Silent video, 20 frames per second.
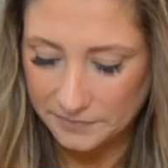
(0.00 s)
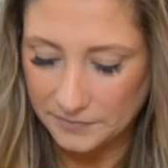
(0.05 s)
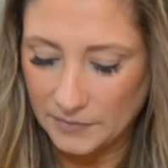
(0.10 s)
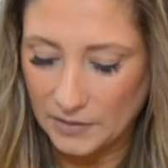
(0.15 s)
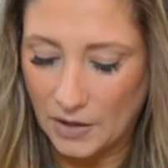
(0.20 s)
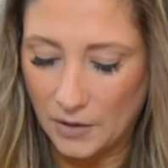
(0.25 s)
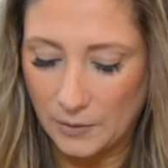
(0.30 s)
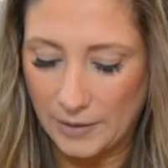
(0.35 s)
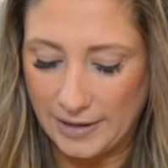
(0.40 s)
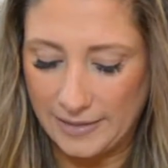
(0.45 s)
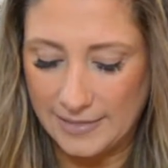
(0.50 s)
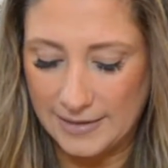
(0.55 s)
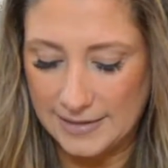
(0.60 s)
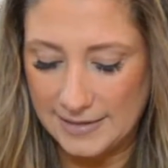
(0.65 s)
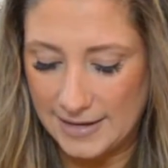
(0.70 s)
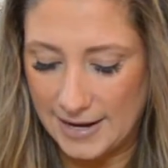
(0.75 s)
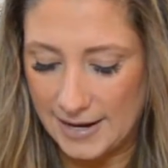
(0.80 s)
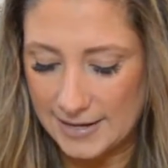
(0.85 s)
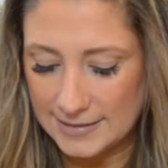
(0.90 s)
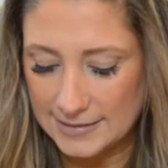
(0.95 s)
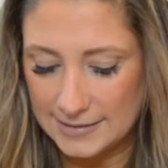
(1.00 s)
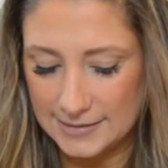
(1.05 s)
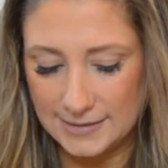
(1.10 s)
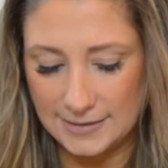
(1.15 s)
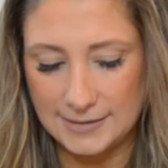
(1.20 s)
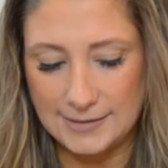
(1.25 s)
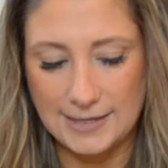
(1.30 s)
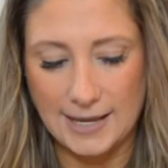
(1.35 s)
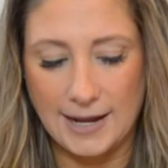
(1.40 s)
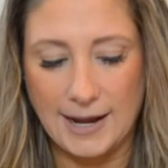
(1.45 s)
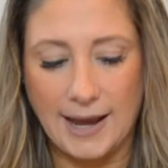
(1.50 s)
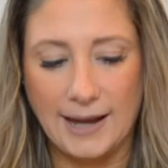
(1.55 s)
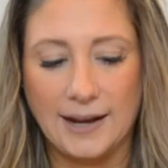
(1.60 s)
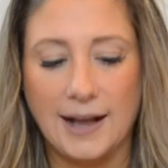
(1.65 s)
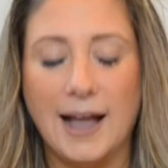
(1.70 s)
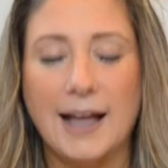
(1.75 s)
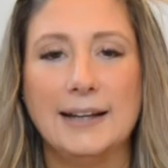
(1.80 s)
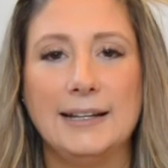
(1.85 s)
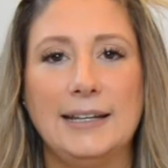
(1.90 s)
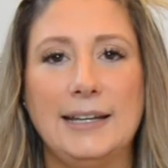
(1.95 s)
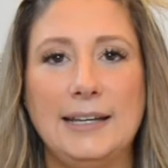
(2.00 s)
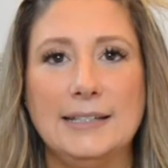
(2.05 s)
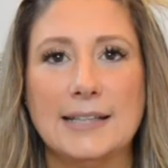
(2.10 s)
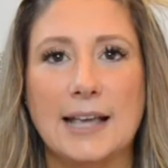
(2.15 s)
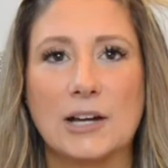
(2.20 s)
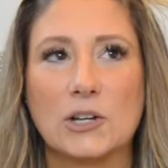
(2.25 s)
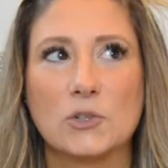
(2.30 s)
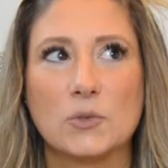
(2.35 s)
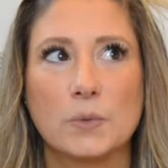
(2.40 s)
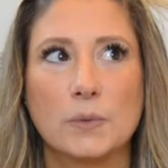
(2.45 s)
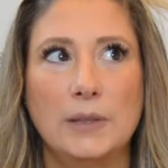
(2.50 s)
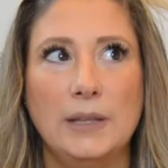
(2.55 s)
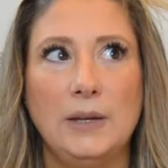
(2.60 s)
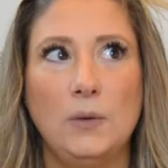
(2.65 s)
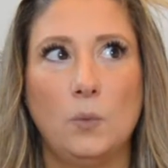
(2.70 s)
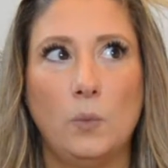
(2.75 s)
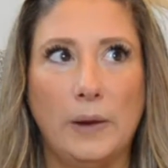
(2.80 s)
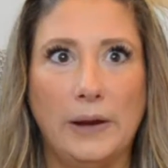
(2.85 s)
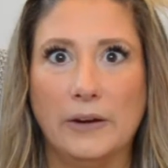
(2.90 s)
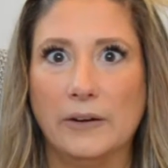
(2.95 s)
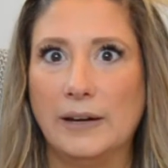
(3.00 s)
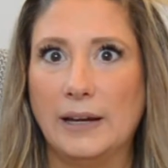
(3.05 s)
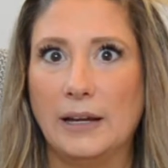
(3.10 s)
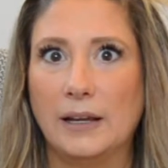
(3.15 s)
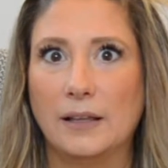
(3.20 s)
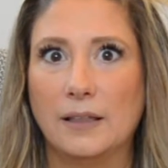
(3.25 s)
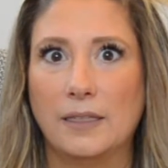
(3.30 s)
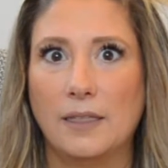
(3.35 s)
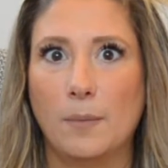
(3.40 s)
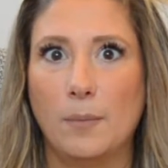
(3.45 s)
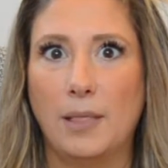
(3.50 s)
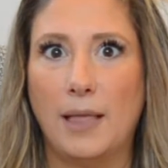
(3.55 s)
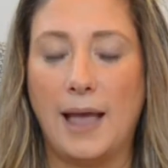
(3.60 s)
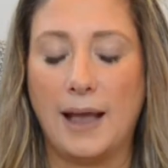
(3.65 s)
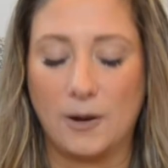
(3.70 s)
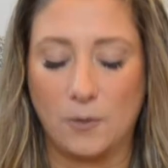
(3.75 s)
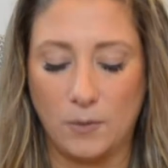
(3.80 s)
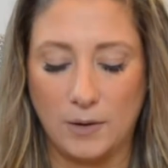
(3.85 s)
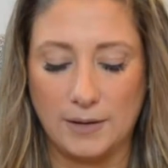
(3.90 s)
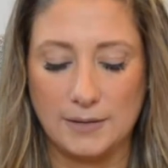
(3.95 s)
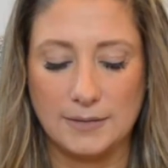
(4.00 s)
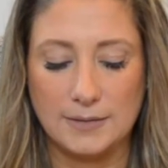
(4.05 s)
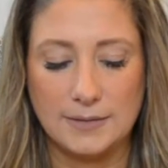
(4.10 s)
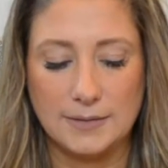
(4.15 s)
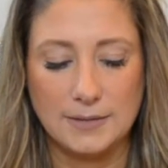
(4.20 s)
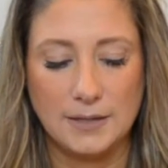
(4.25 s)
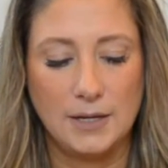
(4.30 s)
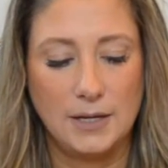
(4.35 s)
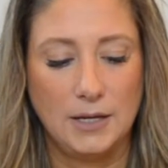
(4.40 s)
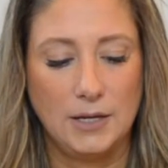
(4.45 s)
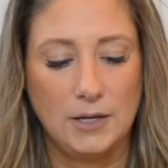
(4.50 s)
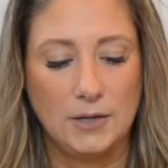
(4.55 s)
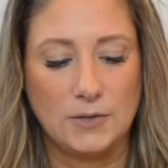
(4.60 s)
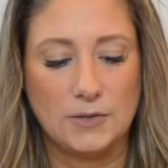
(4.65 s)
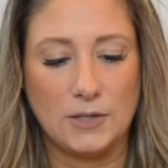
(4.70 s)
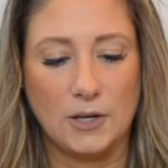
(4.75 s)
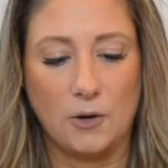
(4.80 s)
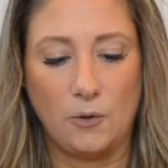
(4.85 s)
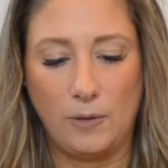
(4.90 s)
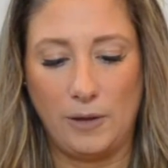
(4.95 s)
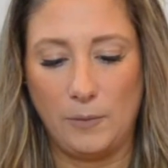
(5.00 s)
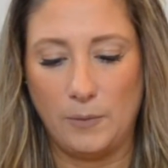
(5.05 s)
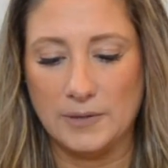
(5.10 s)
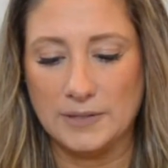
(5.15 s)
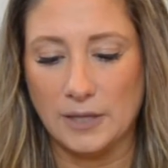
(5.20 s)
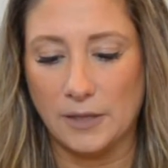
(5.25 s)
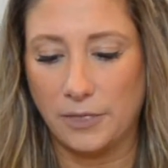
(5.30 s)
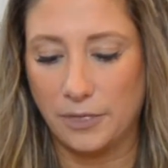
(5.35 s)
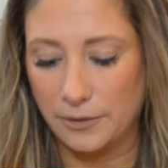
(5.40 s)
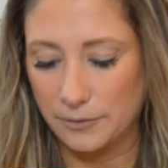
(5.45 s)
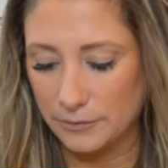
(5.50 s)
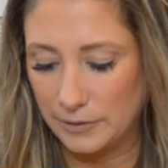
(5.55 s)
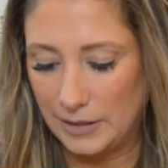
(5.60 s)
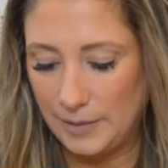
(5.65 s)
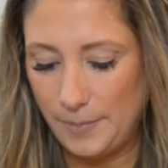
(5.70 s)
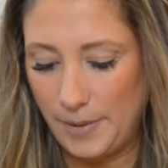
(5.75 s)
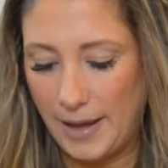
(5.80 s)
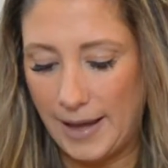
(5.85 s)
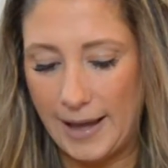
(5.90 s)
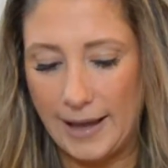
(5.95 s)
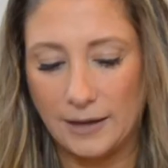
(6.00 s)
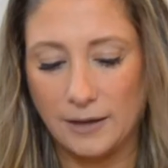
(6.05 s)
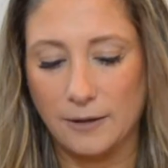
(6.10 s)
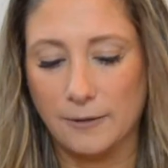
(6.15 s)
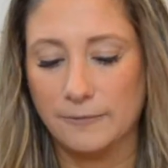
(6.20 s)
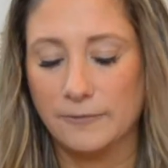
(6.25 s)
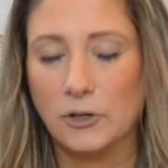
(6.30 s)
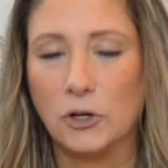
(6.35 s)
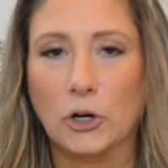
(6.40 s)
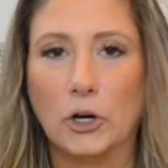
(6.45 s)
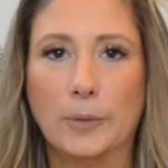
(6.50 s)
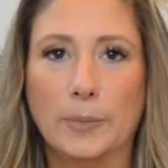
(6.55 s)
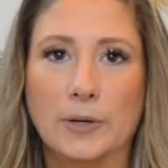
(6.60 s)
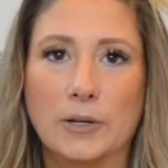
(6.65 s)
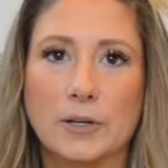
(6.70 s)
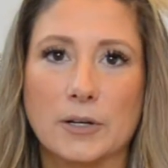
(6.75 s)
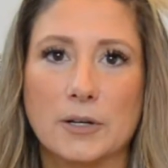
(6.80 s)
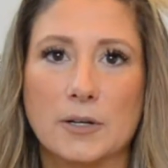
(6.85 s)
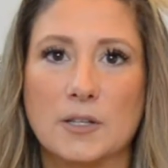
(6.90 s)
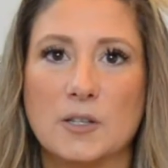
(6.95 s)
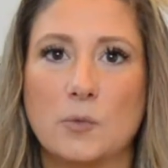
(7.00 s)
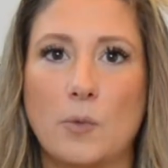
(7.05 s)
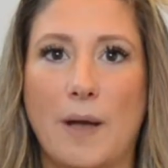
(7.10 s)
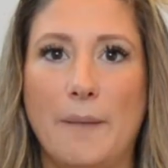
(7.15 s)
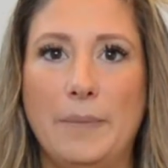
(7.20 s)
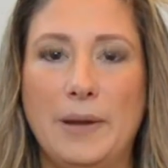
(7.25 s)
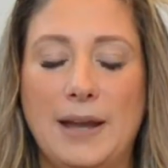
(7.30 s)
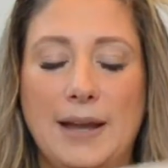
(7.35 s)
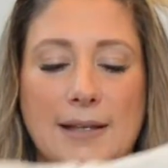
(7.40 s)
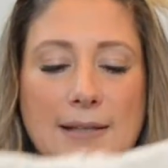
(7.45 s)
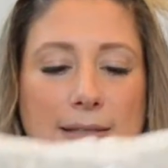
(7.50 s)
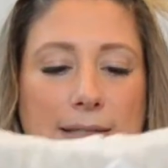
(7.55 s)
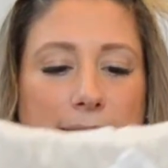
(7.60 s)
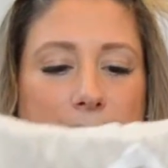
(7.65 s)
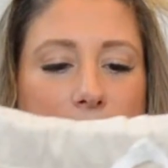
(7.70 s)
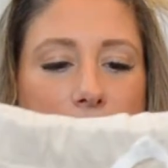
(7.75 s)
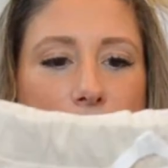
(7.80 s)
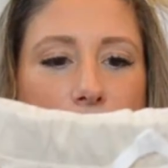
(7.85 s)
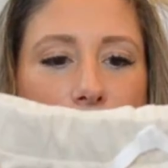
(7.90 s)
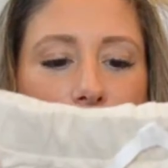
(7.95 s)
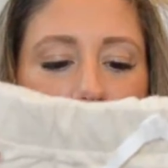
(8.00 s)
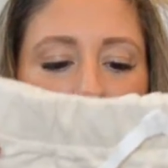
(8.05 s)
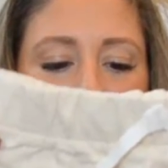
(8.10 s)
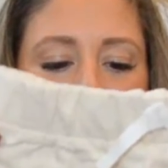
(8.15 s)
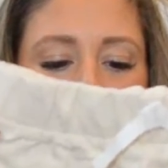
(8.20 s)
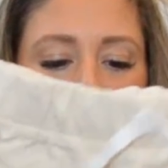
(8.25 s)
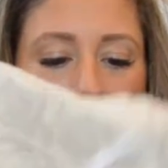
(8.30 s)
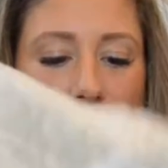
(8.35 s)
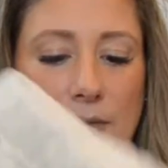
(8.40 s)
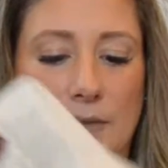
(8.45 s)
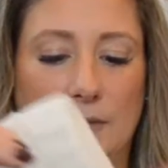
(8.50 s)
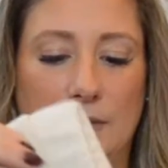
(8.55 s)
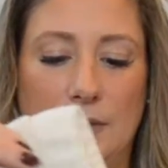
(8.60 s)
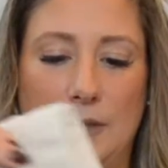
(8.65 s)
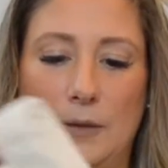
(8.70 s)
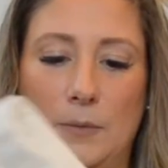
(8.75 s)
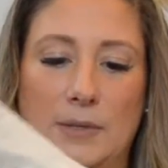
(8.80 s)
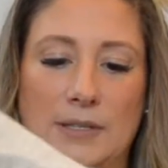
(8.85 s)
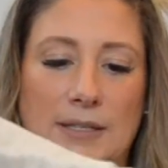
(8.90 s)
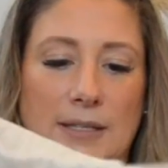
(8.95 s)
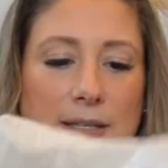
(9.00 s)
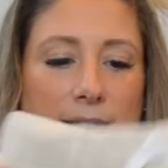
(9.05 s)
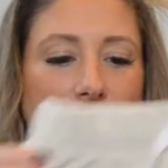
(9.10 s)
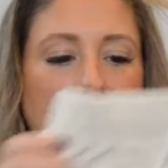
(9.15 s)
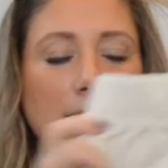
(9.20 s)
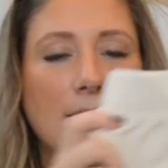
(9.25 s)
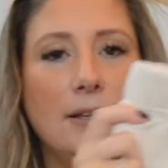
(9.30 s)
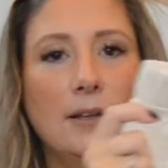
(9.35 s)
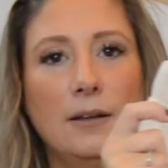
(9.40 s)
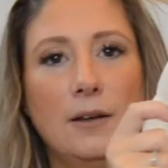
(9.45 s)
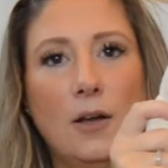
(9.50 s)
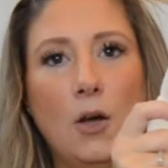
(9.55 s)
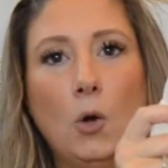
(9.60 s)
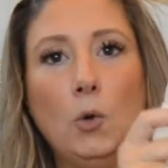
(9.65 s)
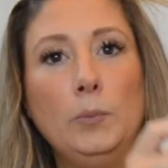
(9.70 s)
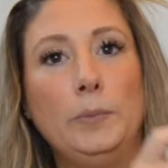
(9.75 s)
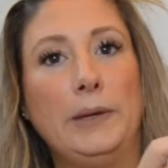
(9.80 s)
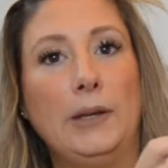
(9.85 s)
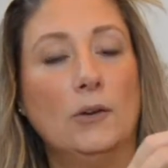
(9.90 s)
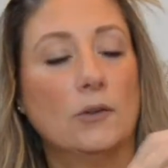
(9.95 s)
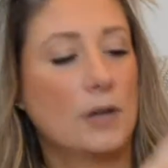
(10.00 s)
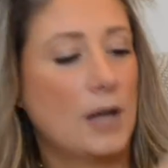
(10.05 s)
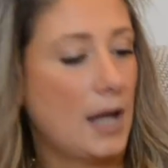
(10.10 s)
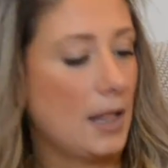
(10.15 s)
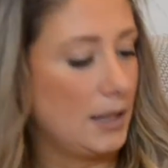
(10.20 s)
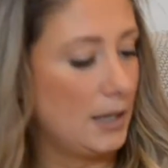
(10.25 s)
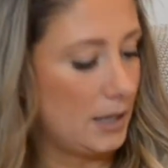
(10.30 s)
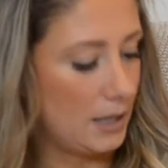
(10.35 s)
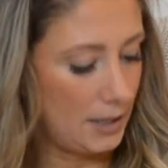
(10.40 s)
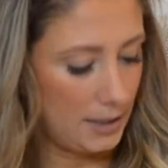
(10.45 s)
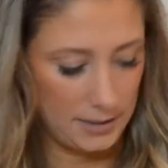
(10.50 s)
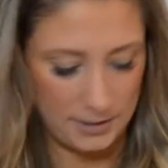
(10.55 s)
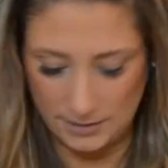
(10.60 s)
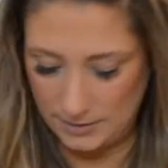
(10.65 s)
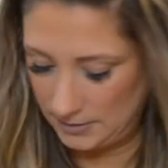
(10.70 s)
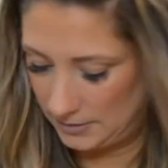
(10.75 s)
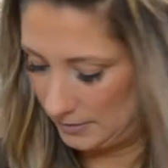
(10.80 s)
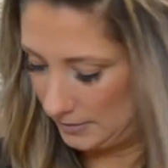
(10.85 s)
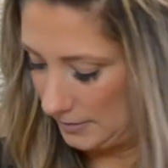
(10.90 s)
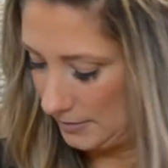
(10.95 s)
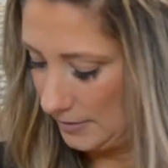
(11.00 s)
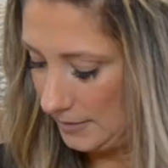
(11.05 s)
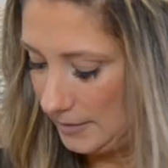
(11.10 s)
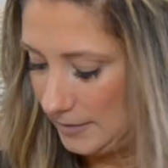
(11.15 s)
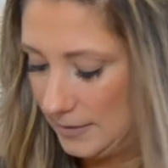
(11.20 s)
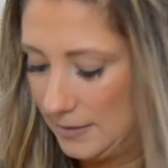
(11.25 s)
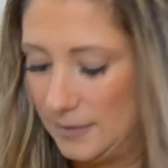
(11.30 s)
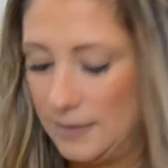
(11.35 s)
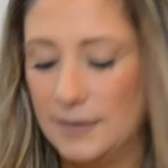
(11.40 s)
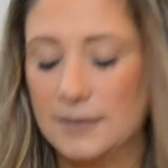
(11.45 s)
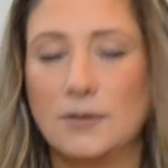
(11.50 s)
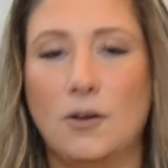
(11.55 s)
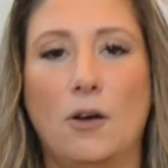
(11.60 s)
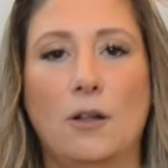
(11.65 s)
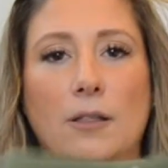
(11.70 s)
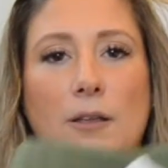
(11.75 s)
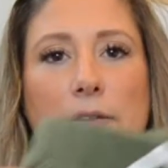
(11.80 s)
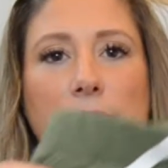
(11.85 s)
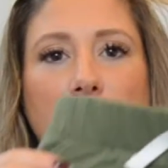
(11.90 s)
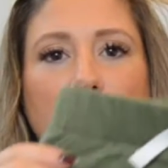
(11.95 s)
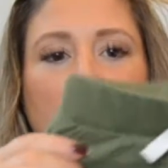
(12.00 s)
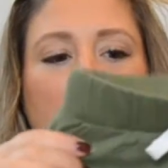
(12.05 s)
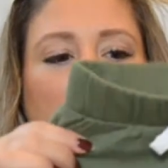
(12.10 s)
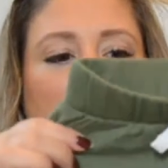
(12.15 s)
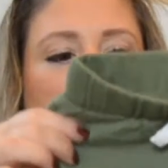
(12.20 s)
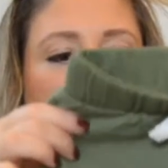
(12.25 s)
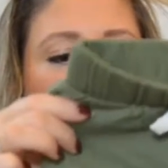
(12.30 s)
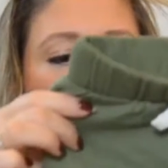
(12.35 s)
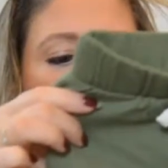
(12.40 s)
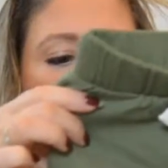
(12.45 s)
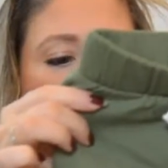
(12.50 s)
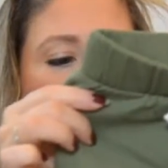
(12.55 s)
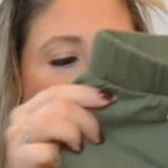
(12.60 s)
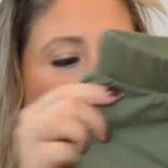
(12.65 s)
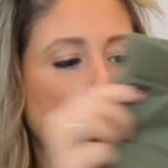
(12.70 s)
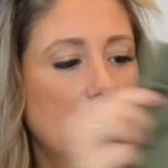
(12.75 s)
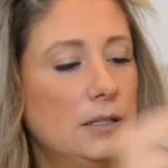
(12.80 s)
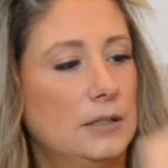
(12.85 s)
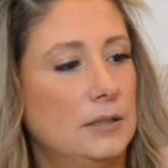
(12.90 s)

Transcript: Okay, the next set I got, and he's actually wearing the black ones. So it was a 3-pack of Gerber Sweatpants. It was this oatmeal color, this olive green color,